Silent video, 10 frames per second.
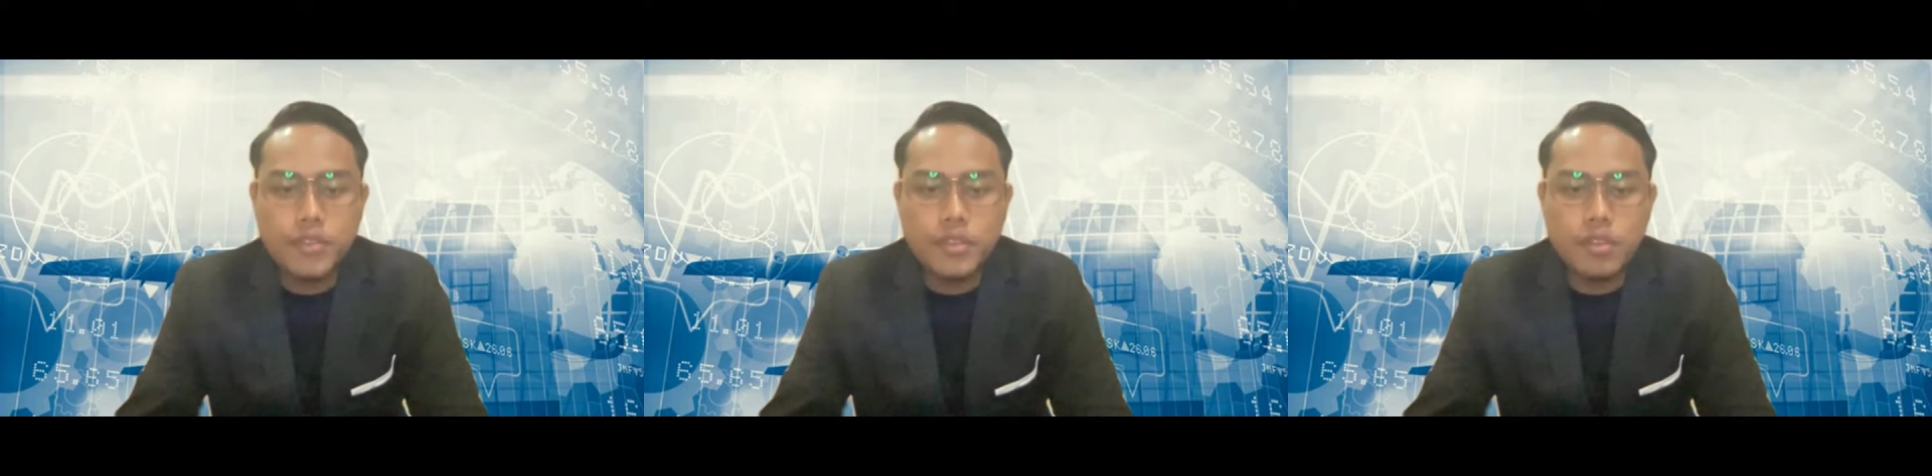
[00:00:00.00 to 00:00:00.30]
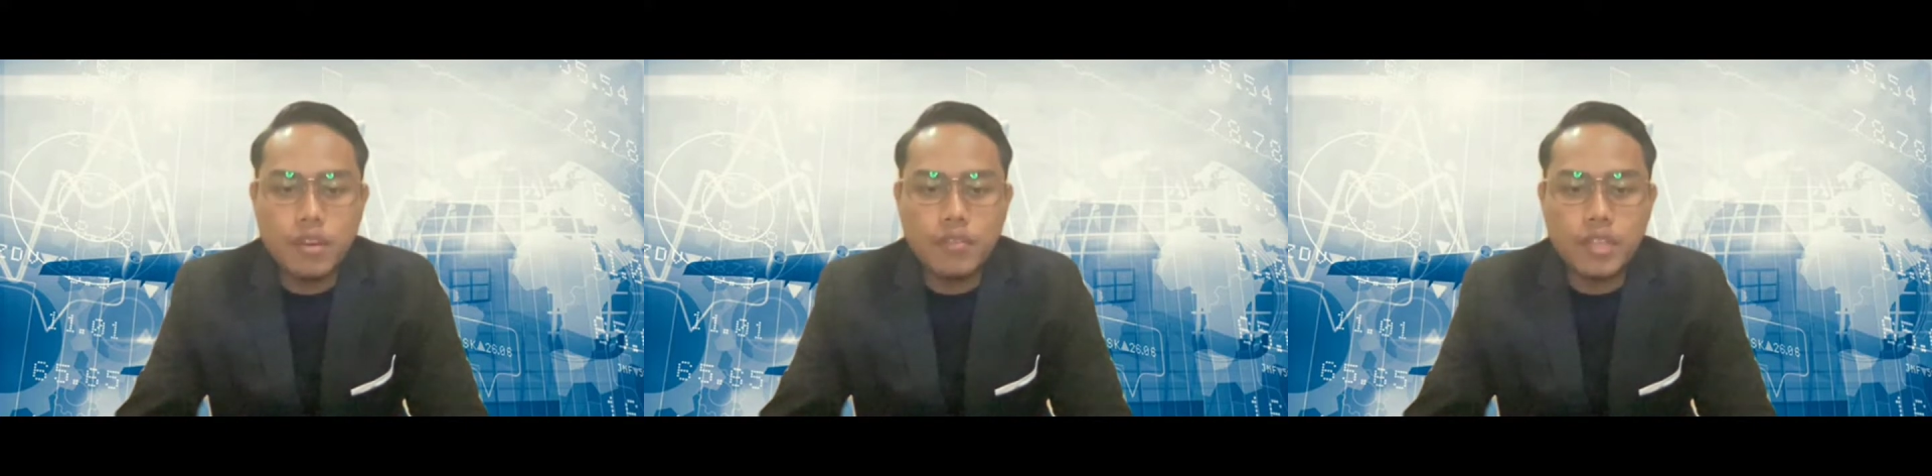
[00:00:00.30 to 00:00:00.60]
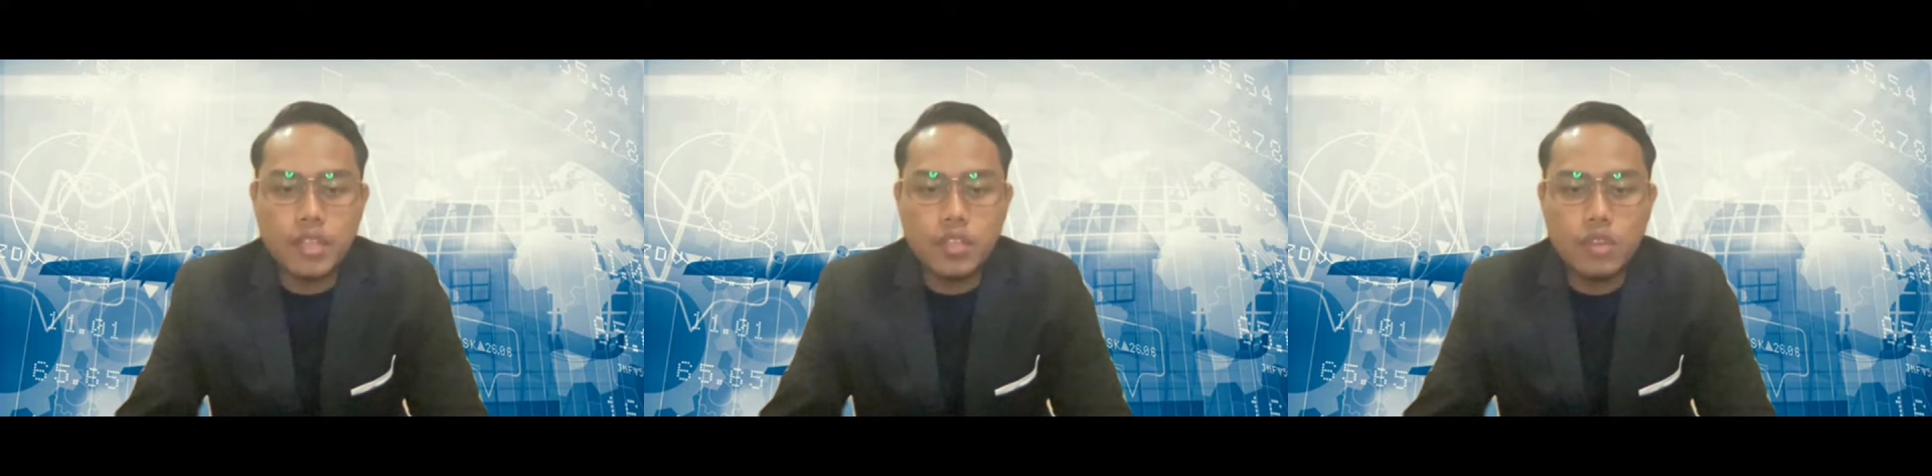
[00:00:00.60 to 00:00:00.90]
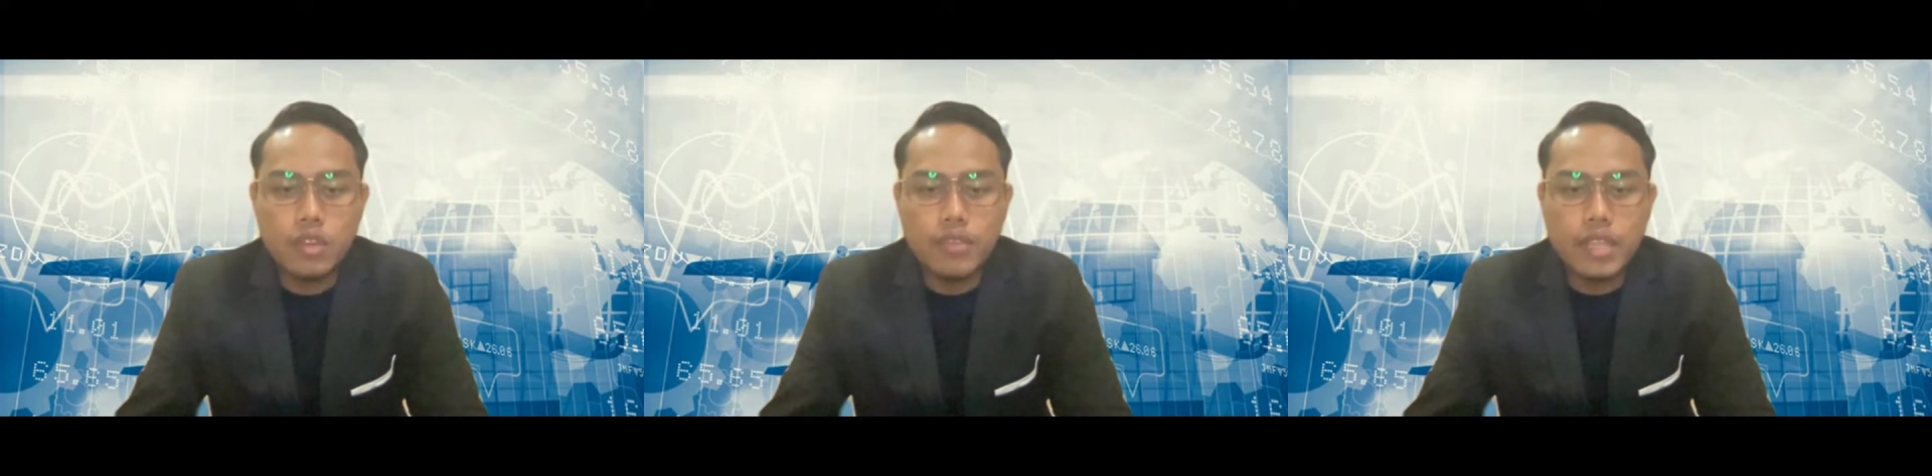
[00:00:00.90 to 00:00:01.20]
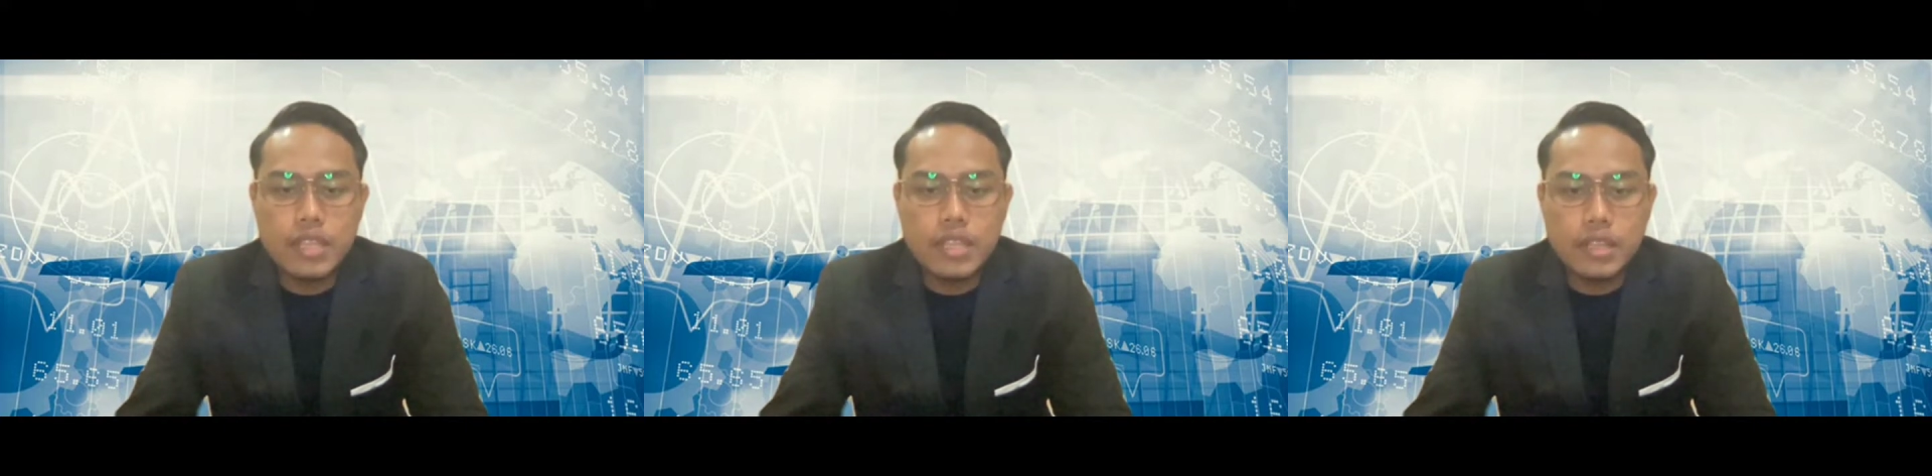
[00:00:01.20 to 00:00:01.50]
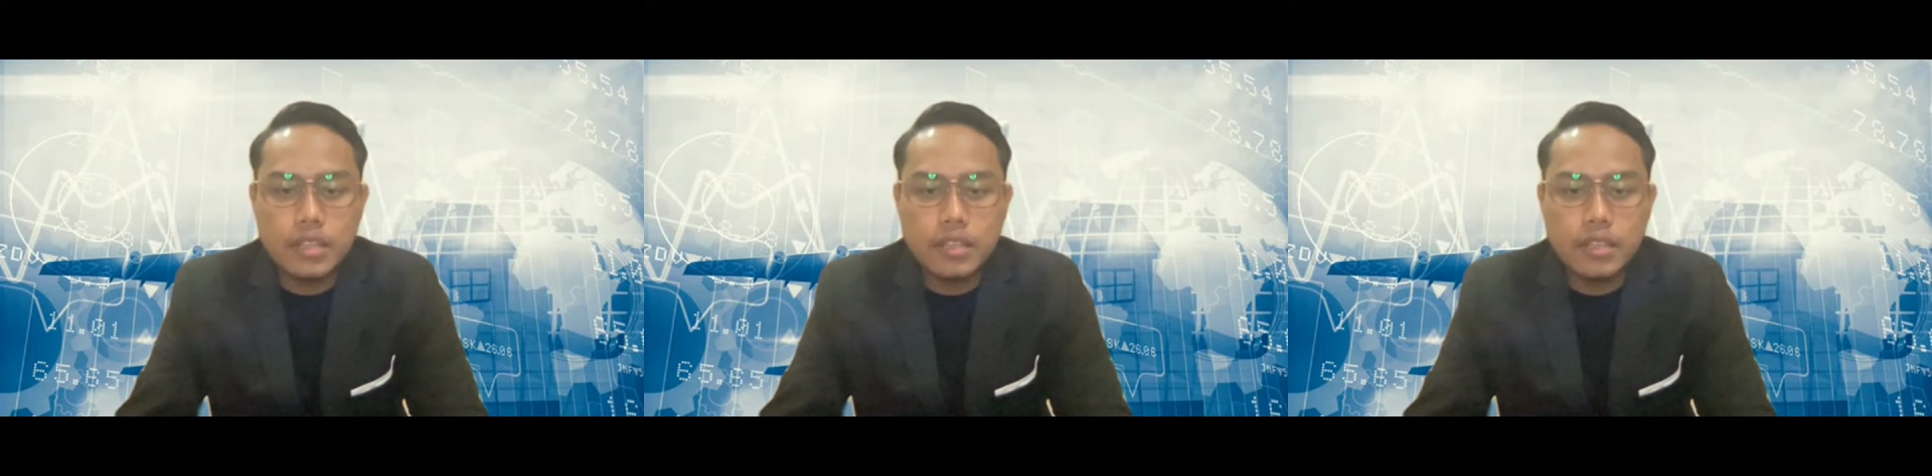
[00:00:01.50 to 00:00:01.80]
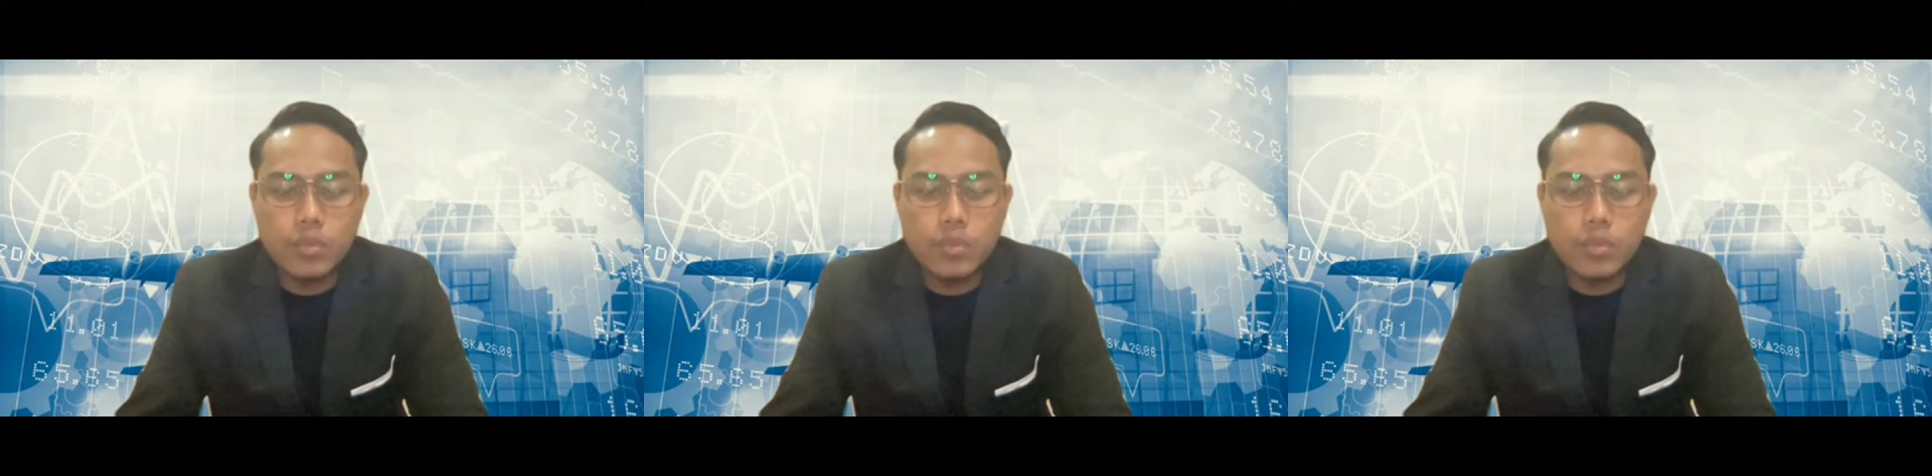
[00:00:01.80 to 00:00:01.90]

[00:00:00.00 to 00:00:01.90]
Few of the new invention